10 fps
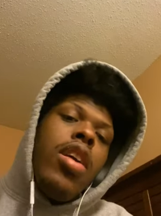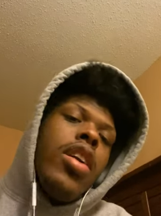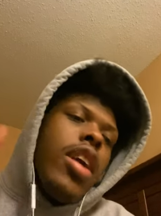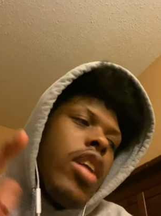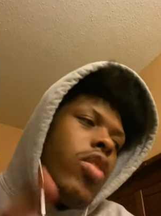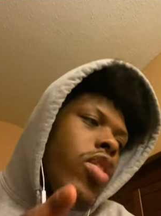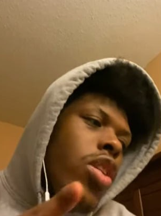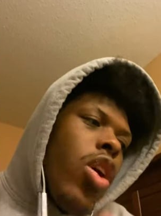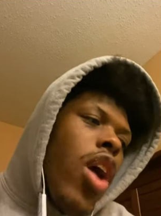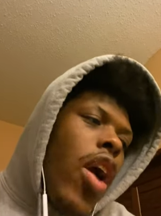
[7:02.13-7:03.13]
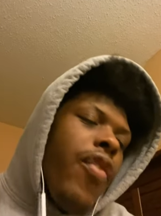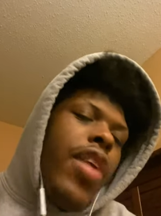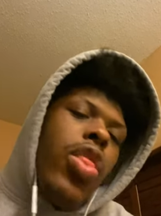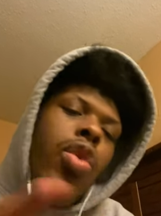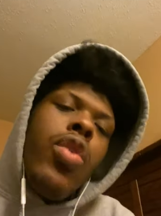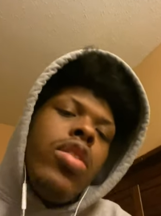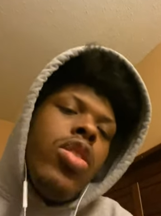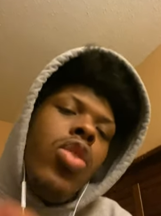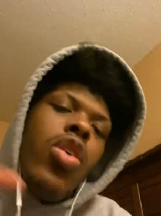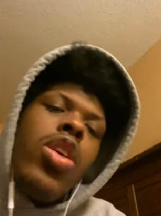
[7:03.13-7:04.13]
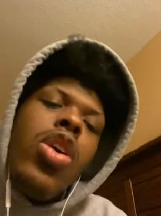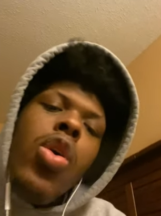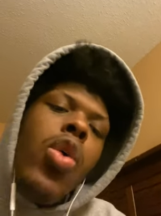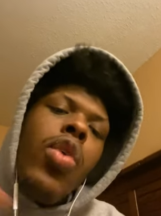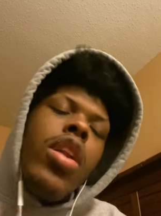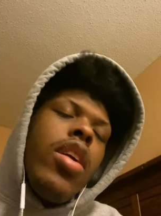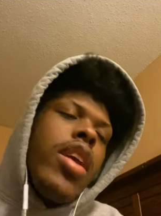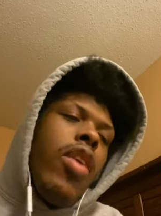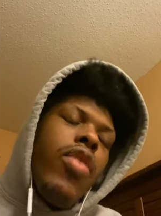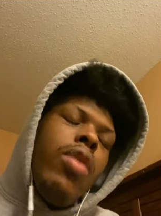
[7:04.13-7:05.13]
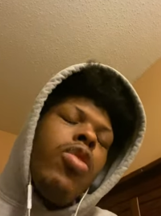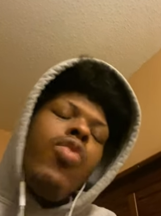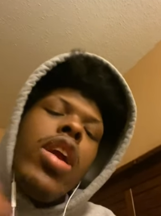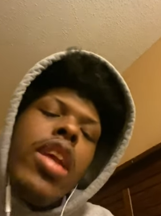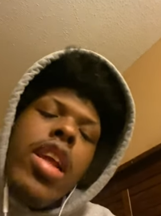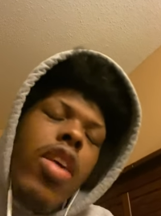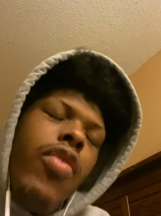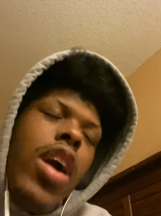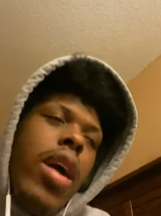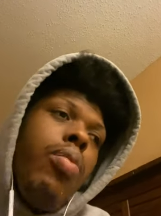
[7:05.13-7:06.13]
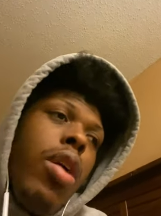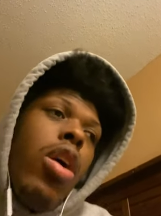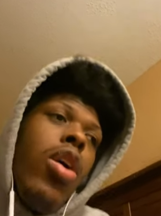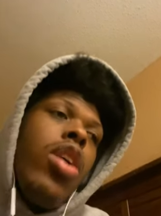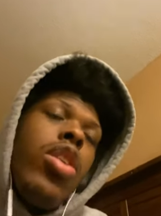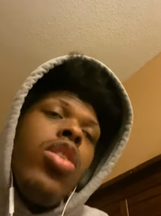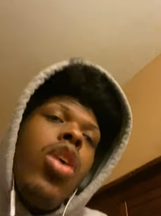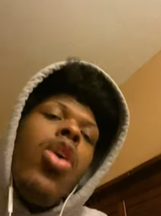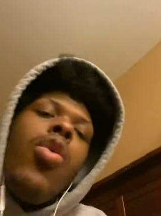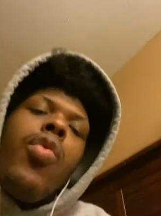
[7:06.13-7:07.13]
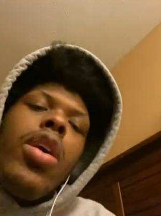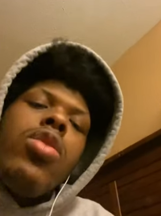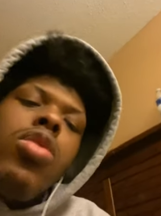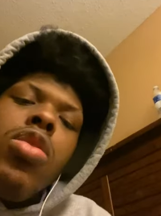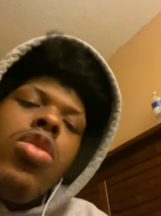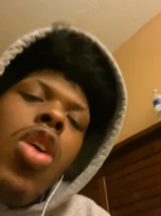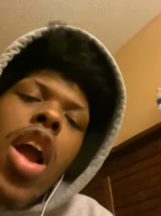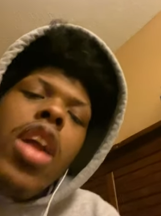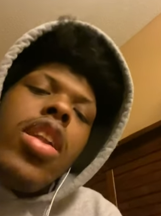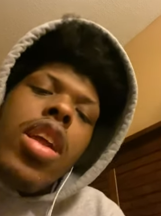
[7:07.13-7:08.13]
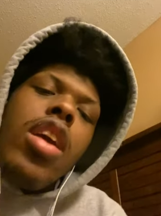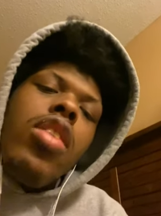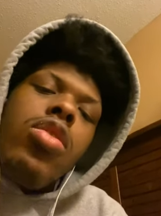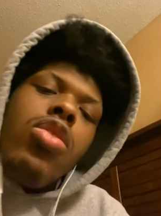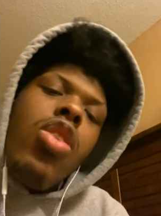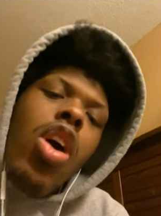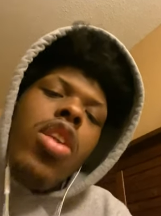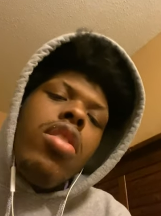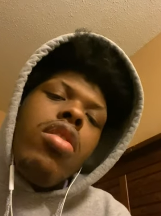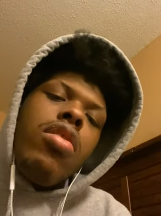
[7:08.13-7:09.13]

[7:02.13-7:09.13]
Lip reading: Because if you don't have faith in what you're doing, you don't want to give up. You want to give up on what you're trying to get started.